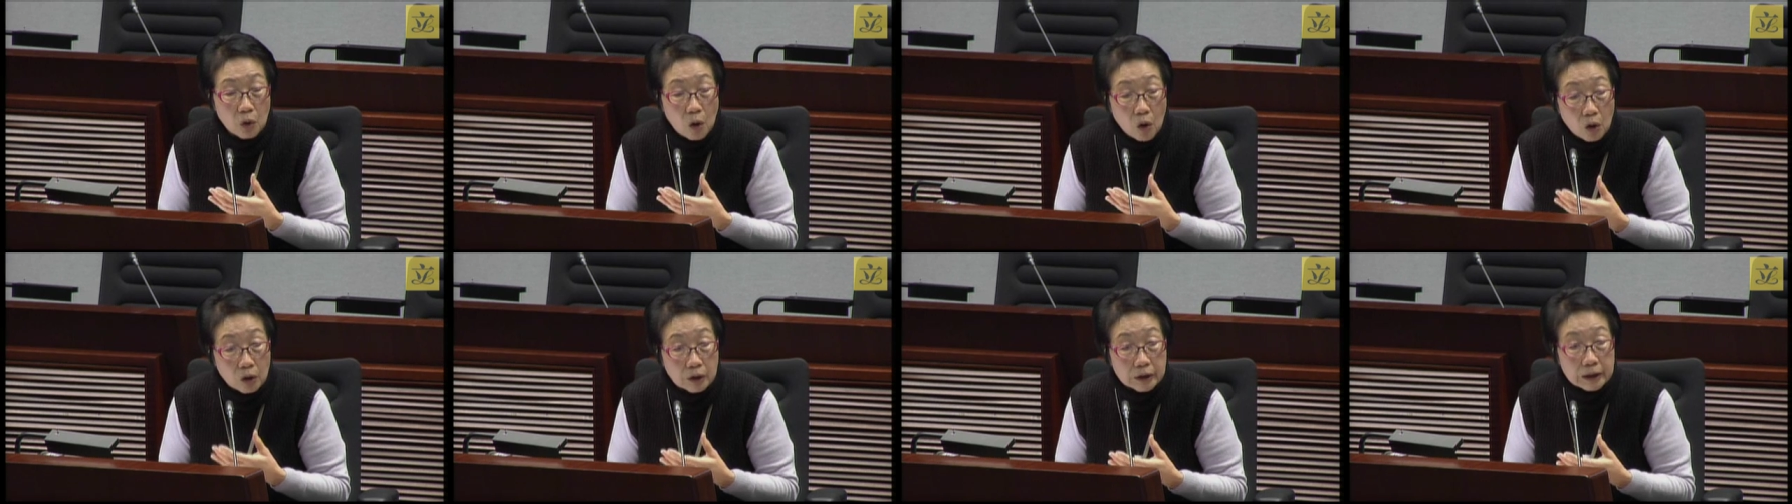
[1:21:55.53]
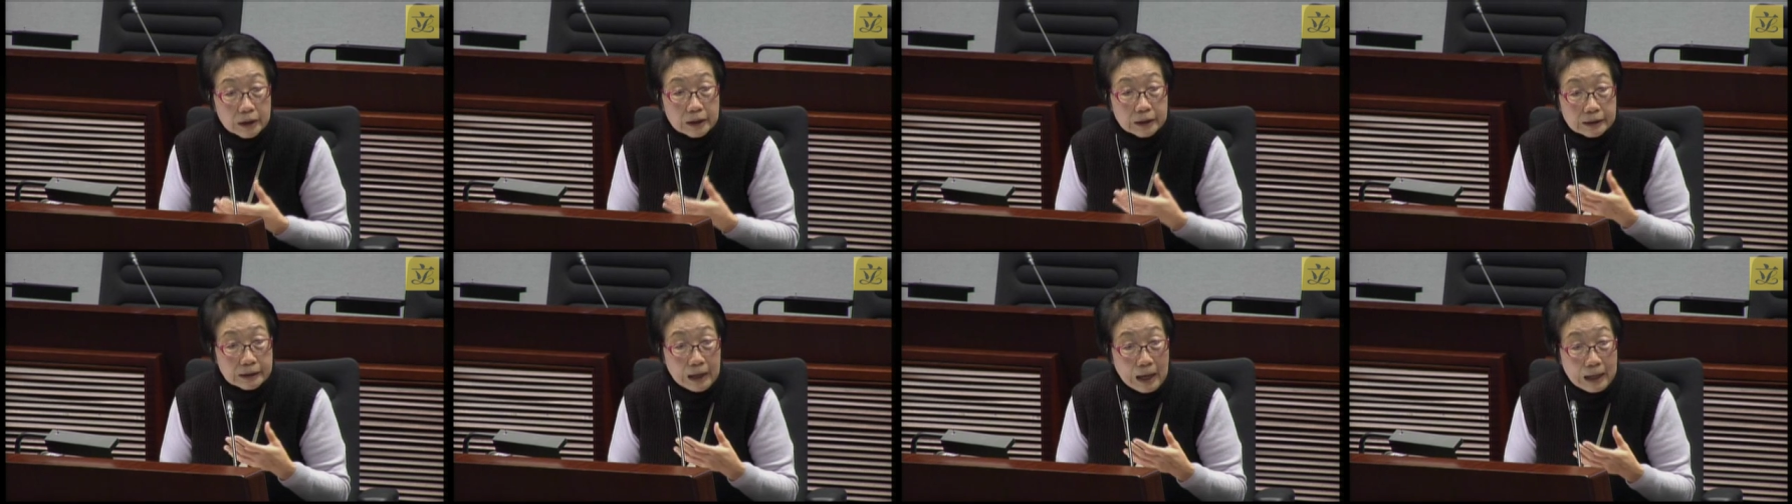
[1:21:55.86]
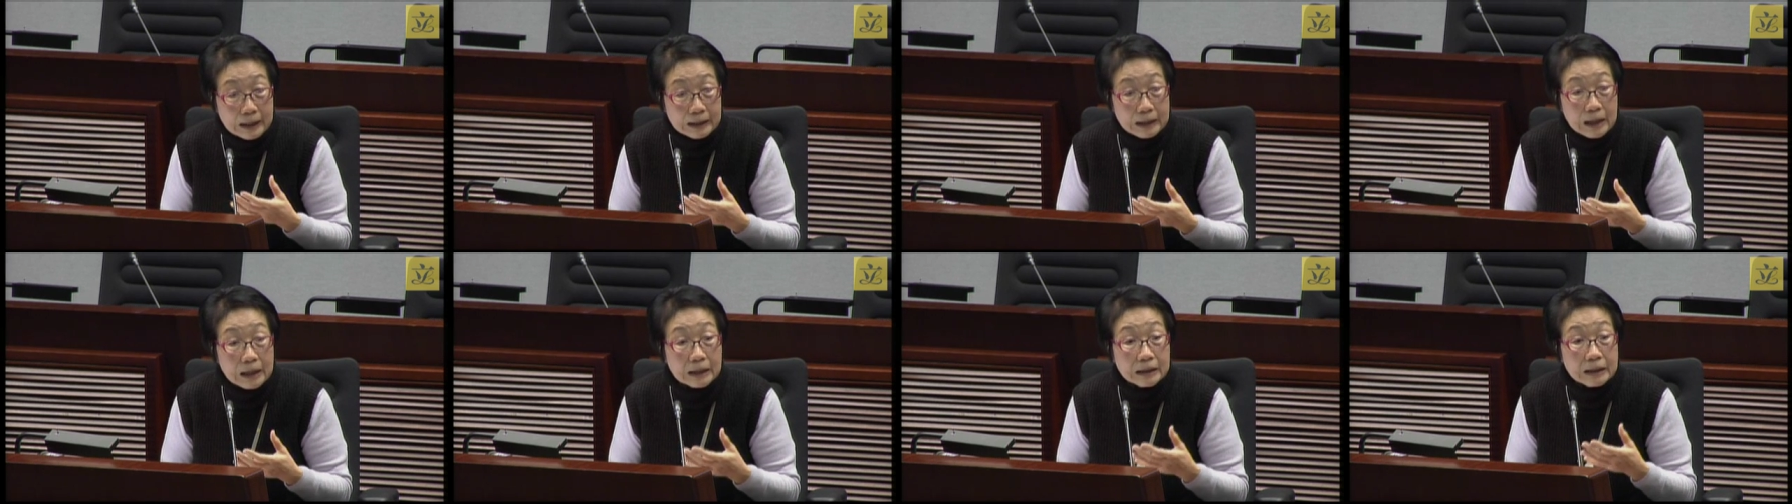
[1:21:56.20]
need to work
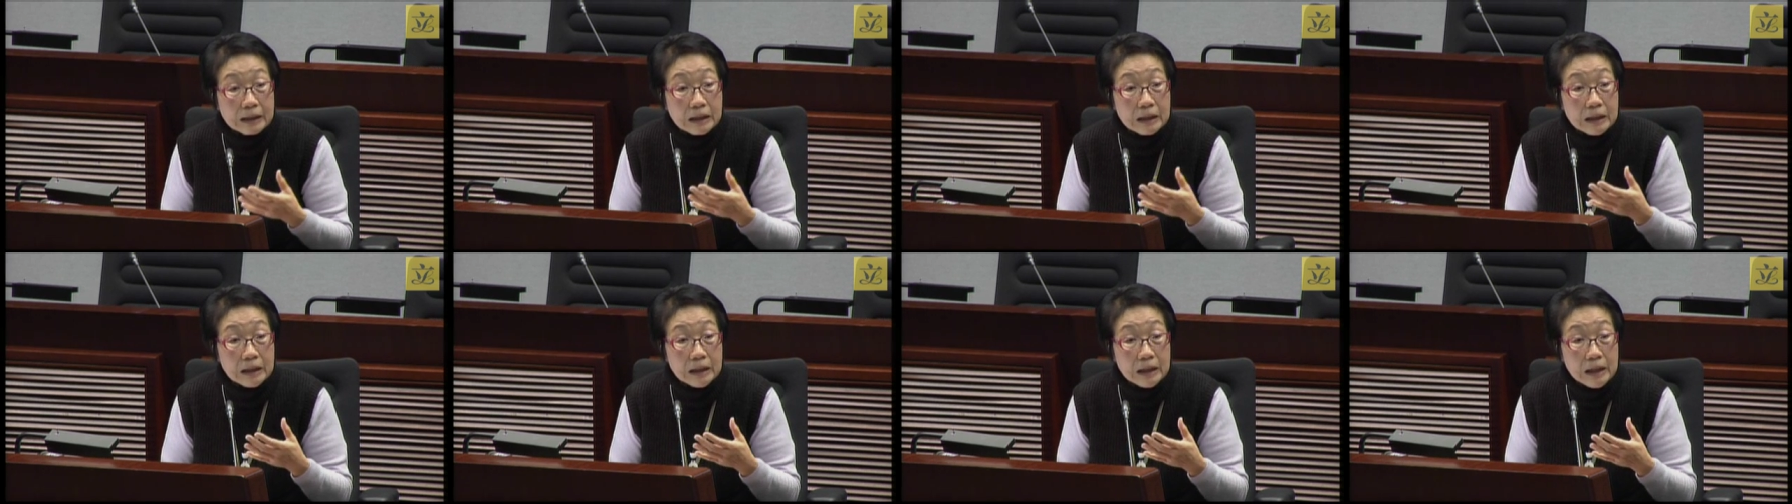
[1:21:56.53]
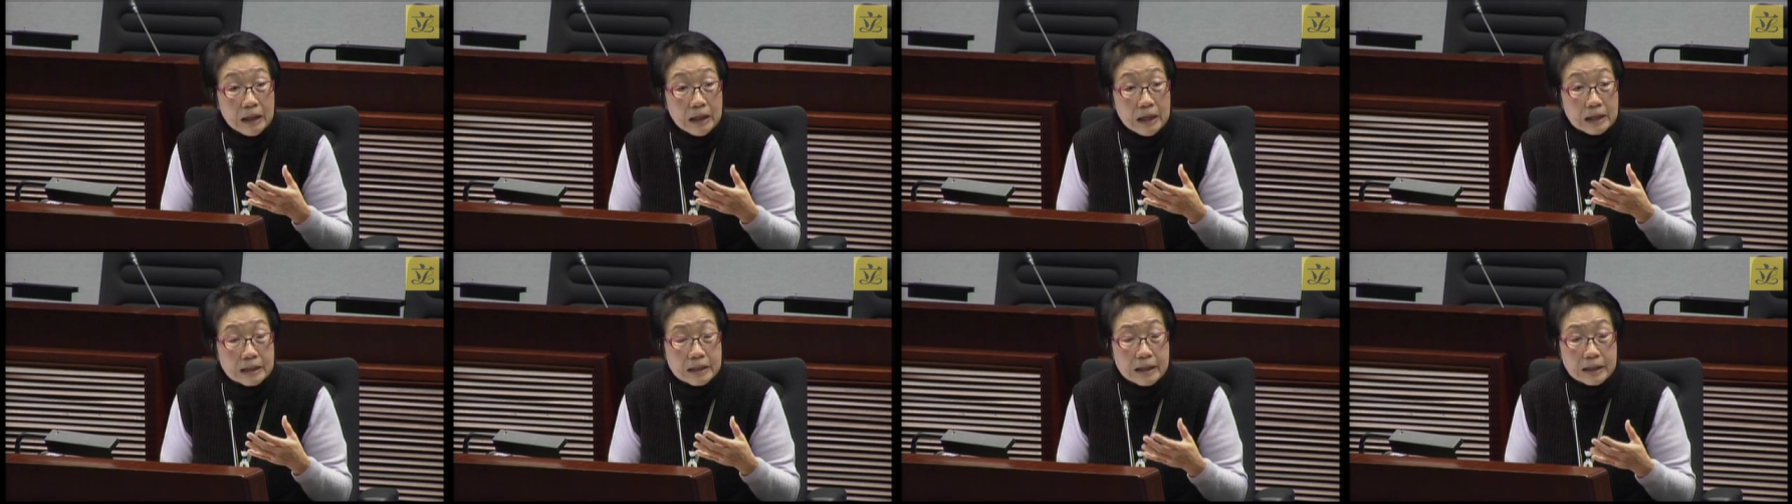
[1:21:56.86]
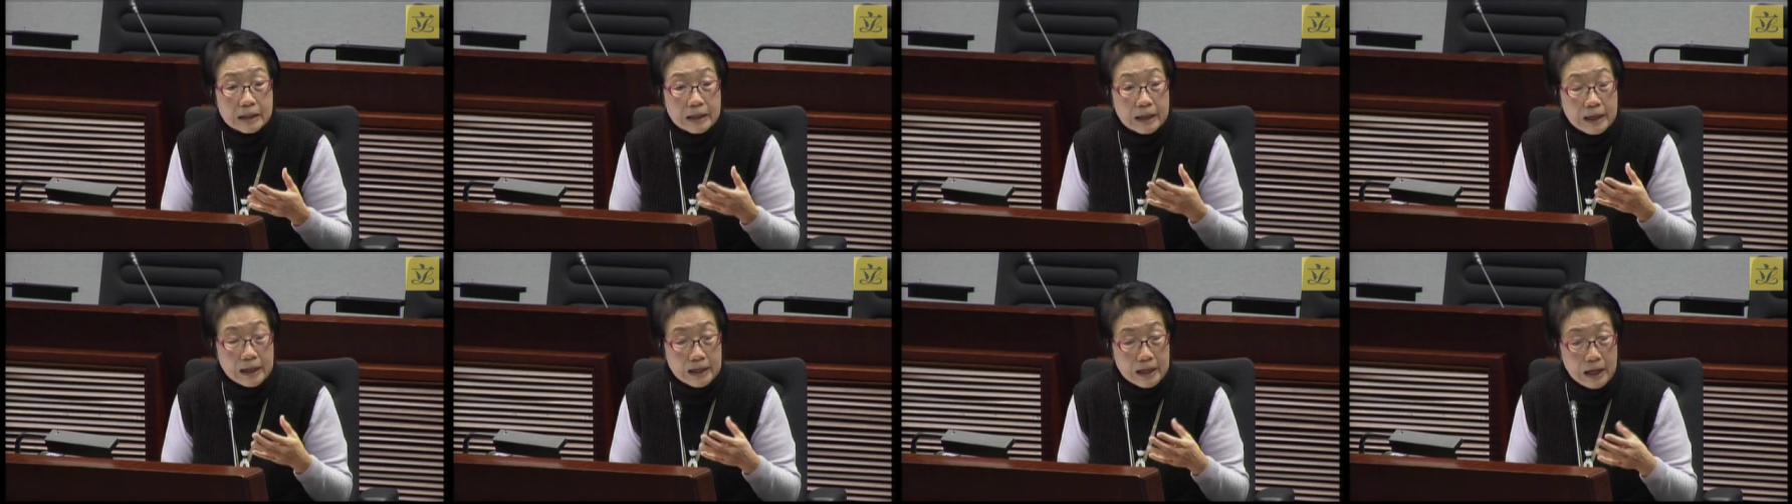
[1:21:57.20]
hand in hand with the
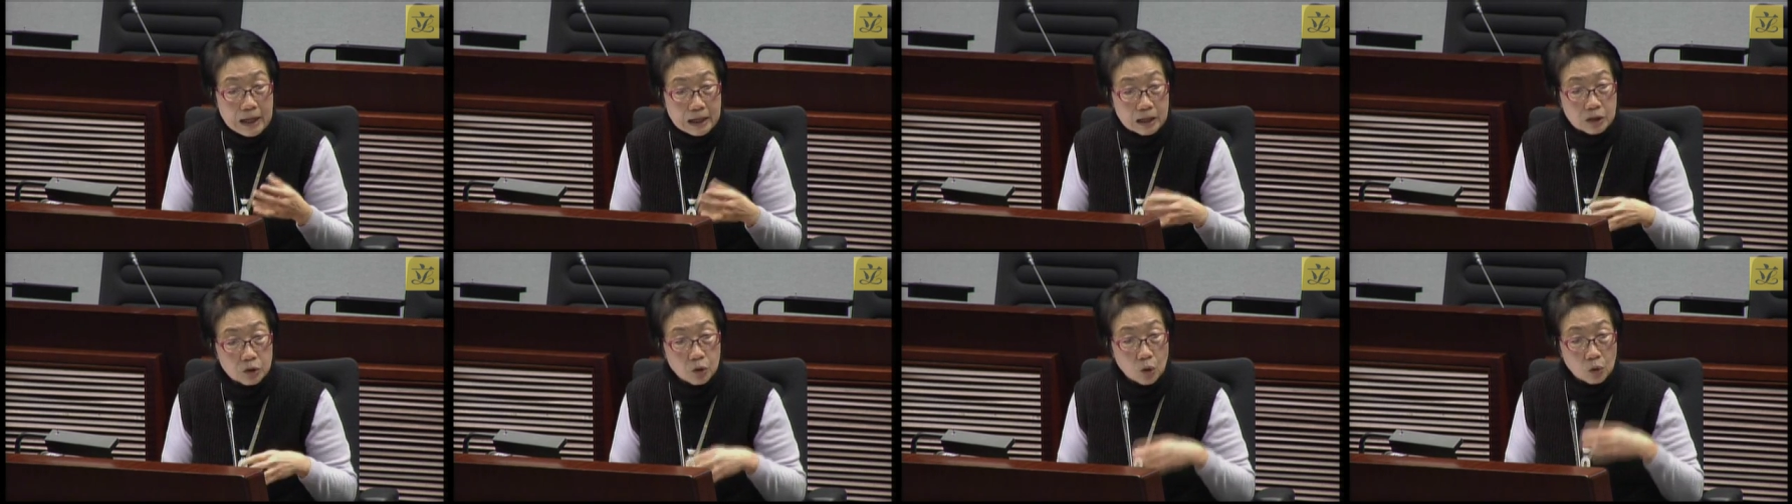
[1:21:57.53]
governments.